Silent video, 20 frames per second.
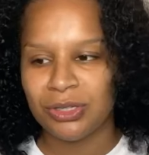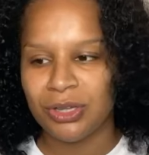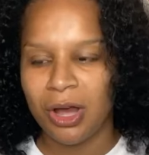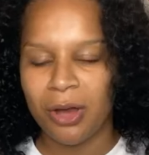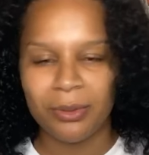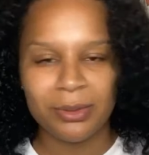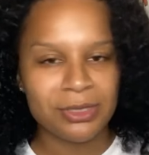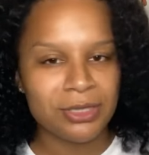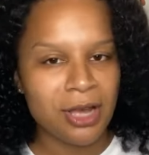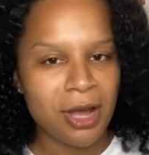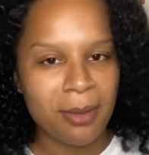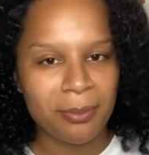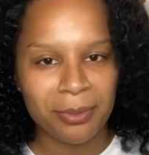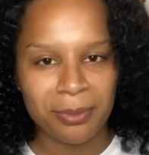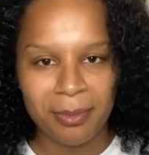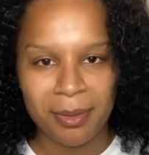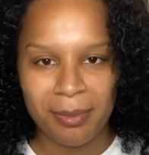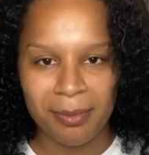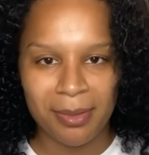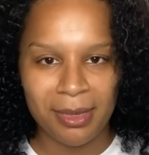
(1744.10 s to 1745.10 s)
always
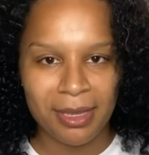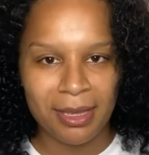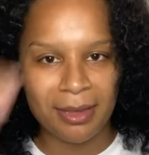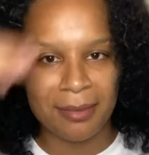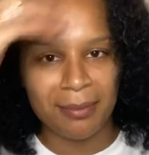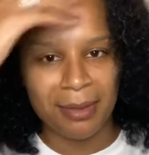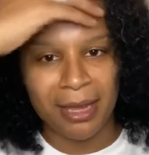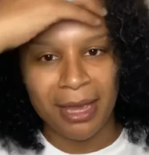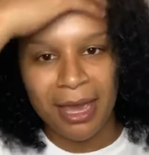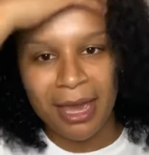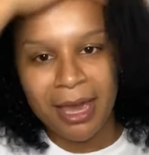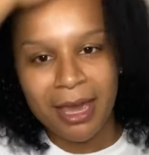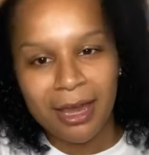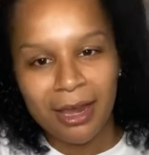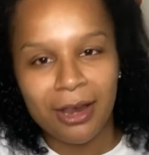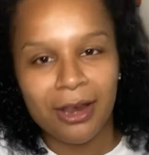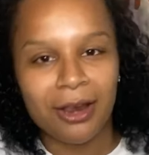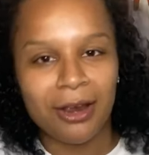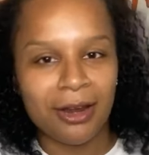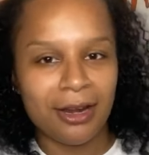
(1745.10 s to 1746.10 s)
compliment me and my
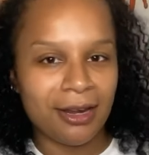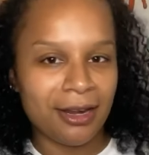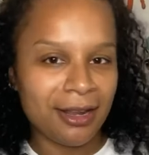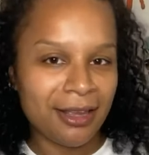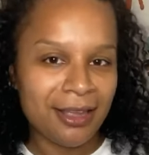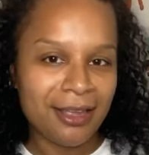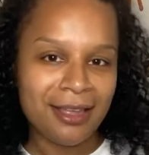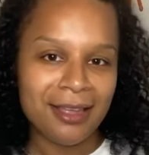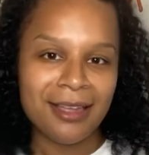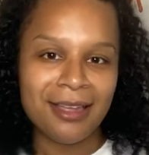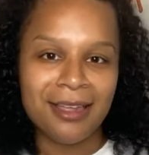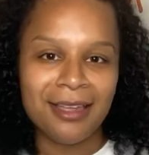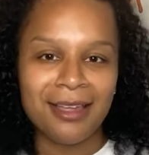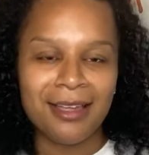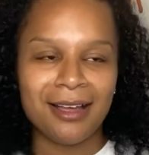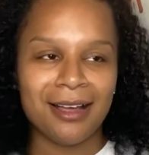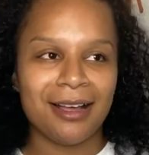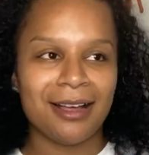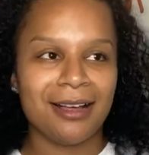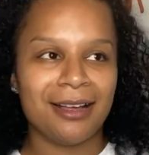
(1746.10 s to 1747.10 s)
hair
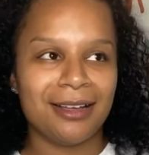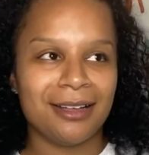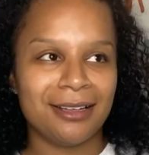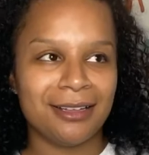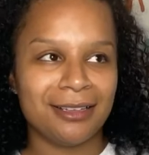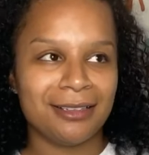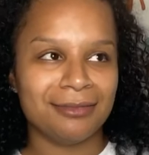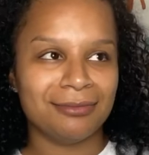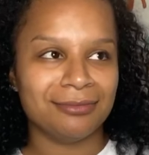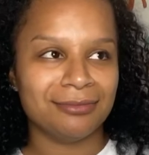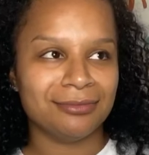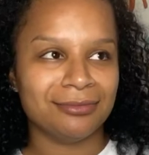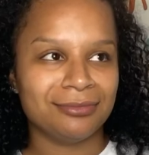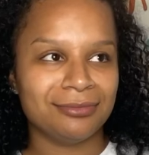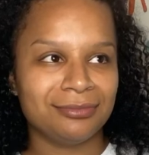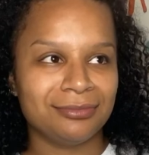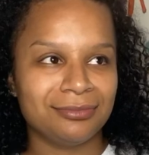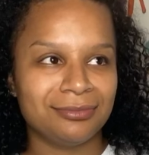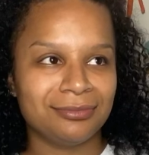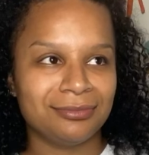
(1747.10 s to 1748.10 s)
and
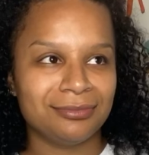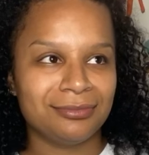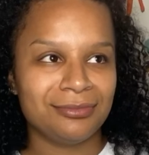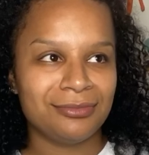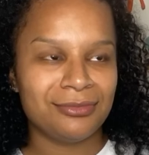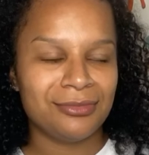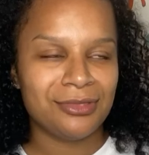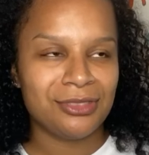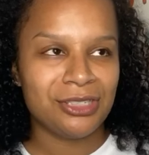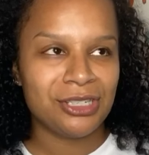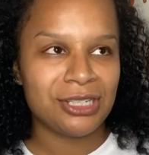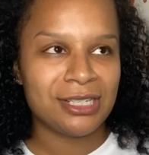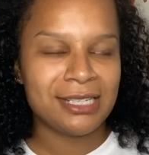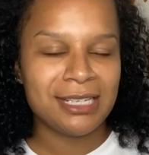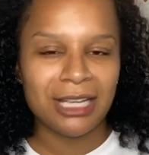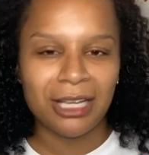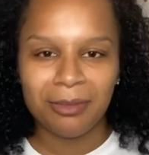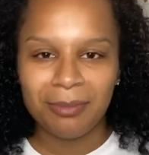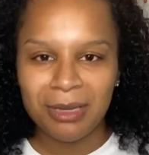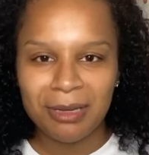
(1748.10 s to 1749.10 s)
just
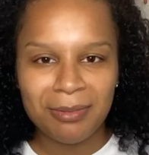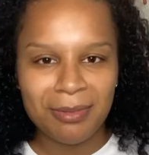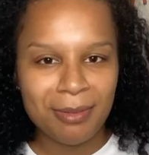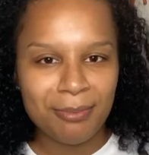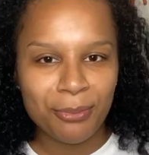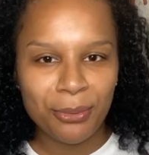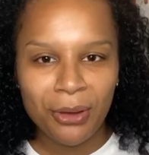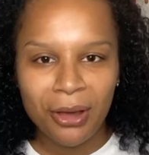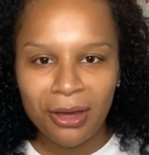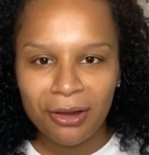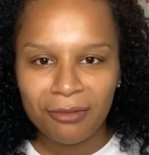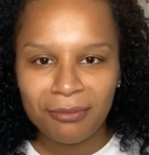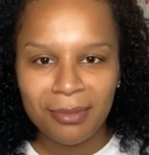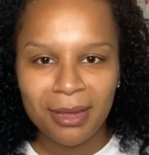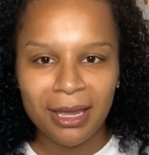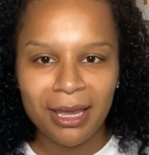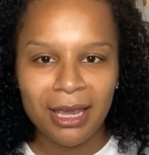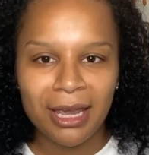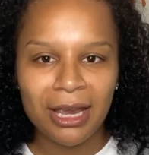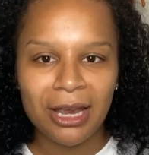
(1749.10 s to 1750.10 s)
tell me to be proud of my
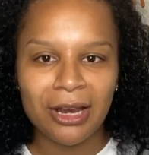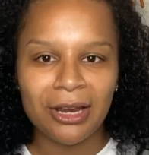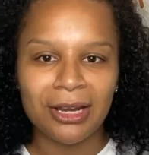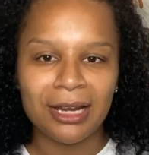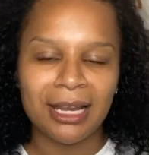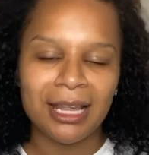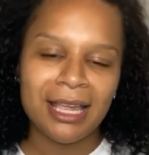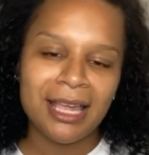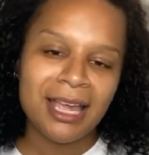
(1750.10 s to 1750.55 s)
hair. And,